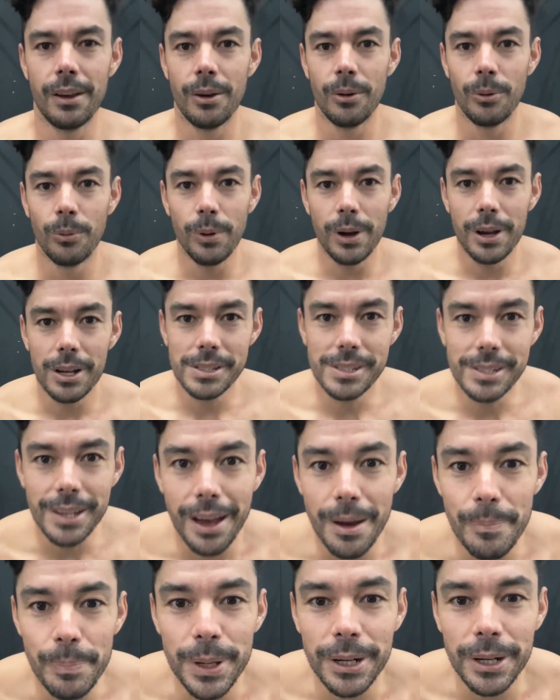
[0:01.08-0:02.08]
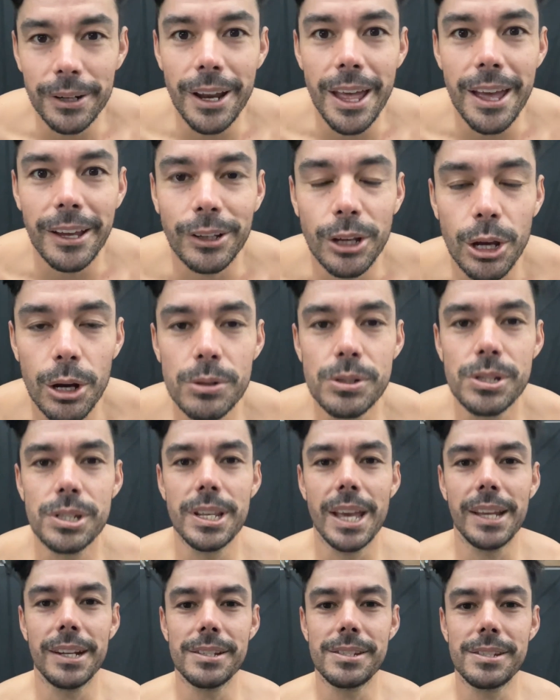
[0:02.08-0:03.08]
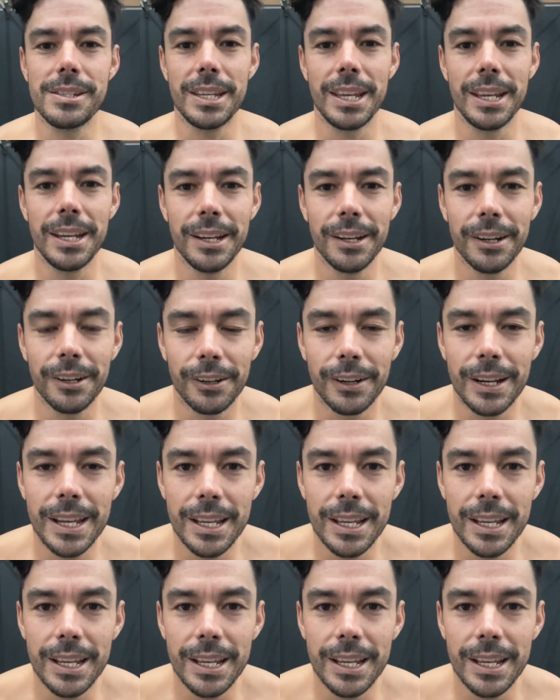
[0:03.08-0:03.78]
What's up, Internet? Coach Dennis here.